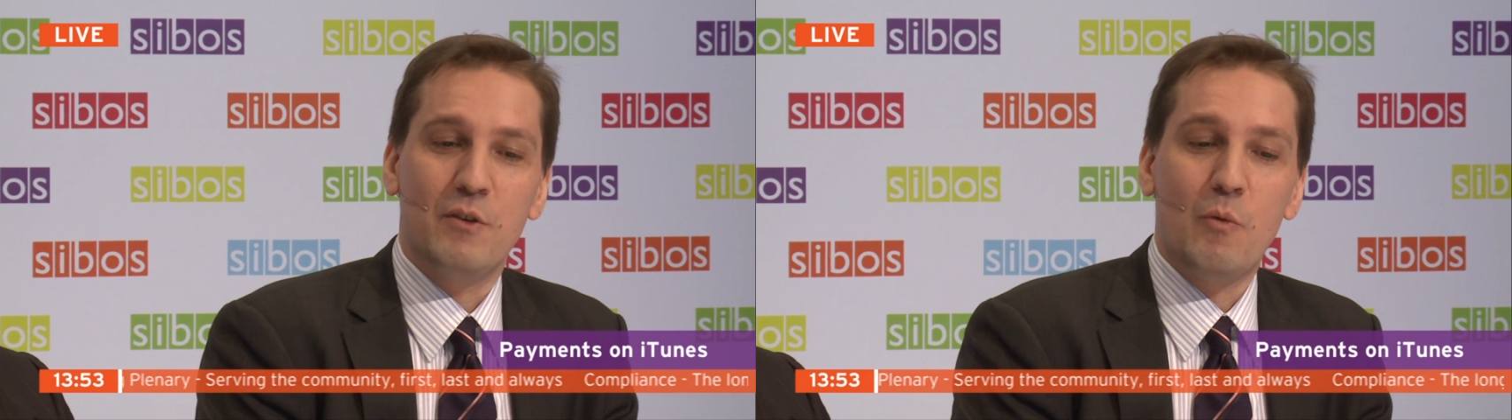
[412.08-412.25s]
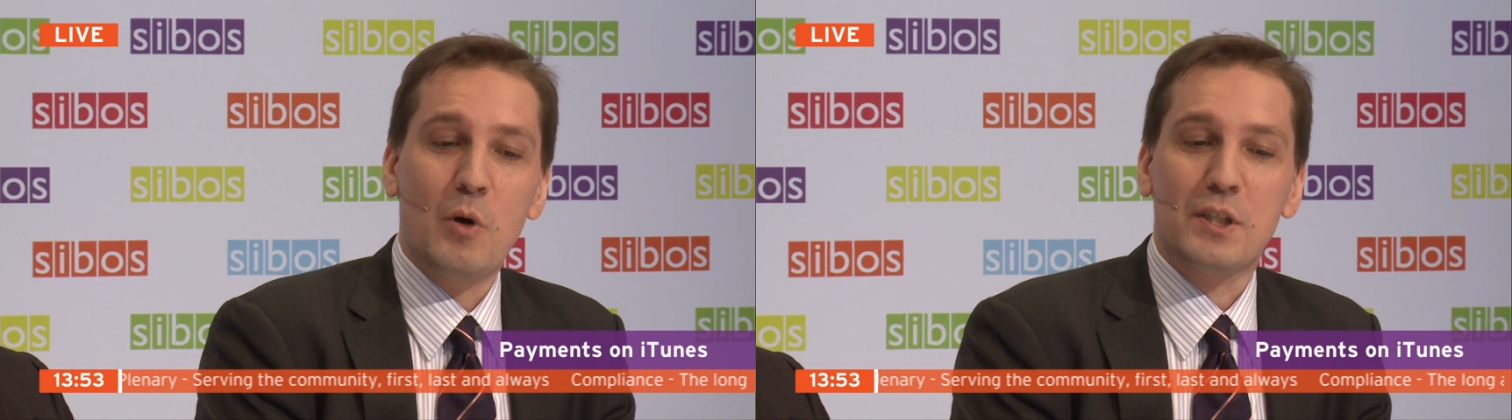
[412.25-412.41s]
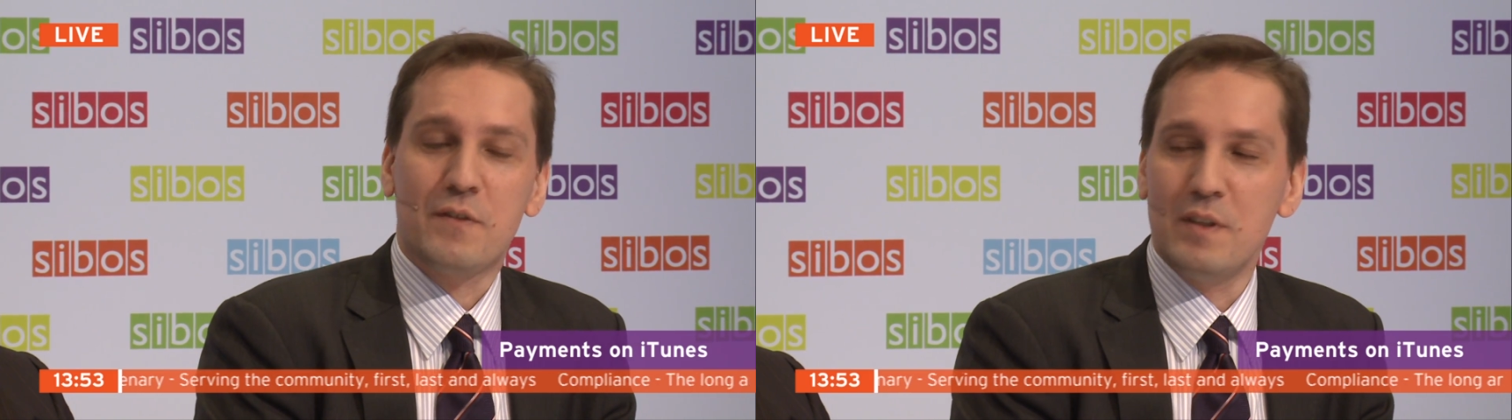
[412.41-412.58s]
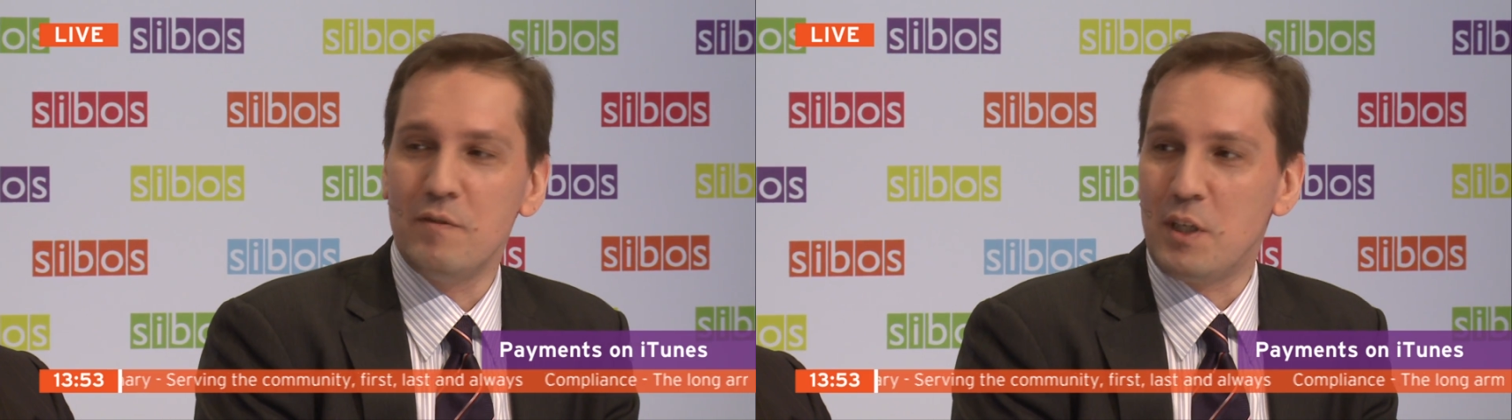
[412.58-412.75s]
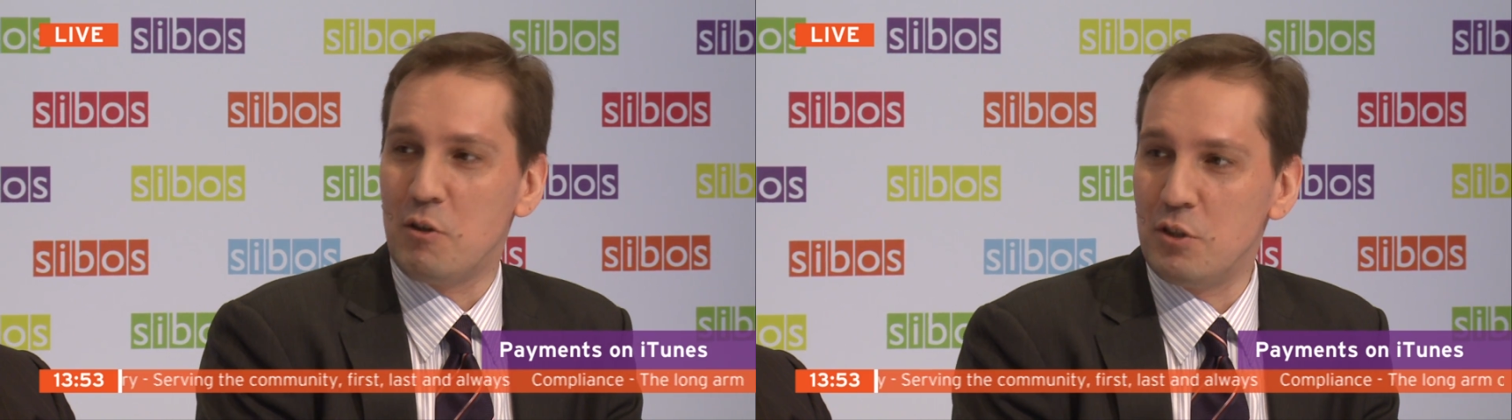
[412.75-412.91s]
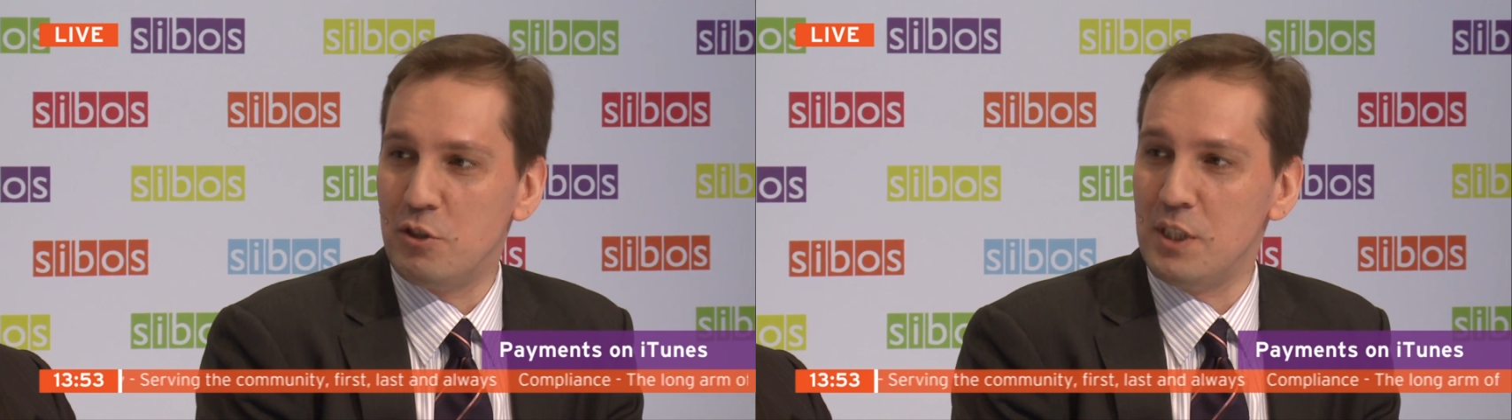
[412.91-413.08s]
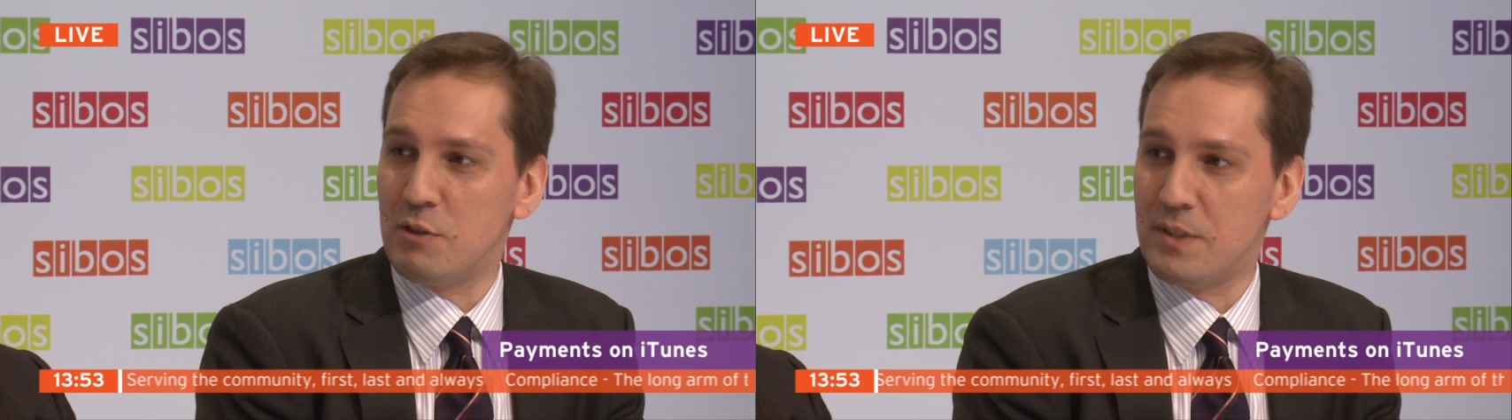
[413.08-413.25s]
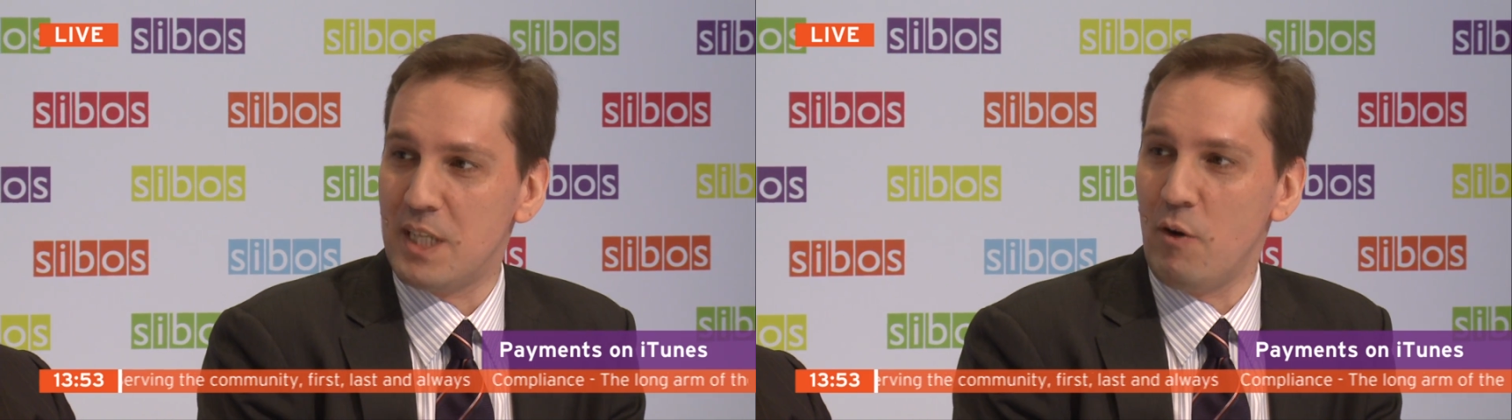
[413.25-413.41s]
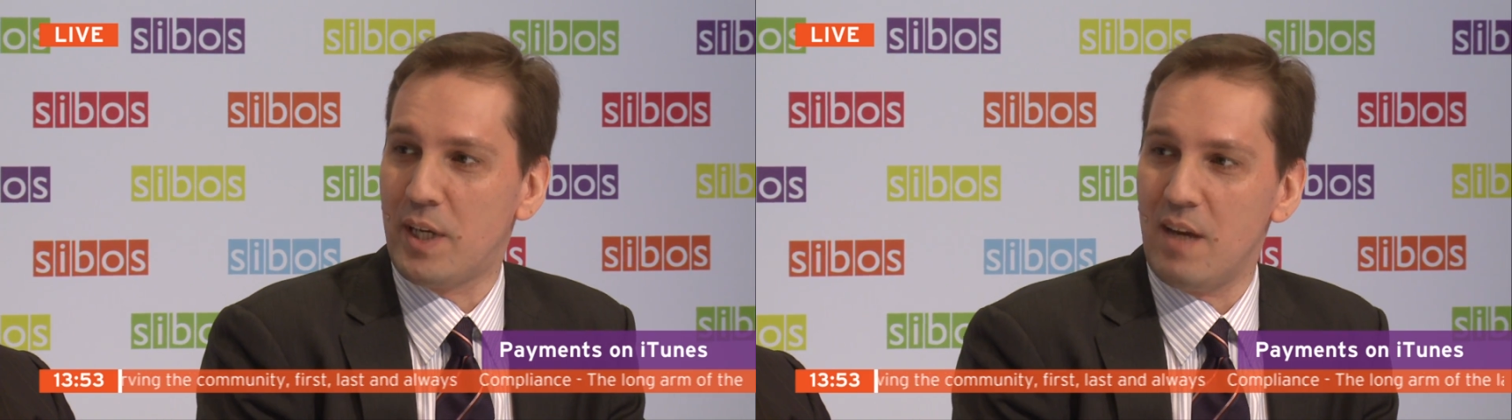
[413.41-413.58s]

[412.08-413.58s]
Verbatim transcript: but the worst thing they could do is to say,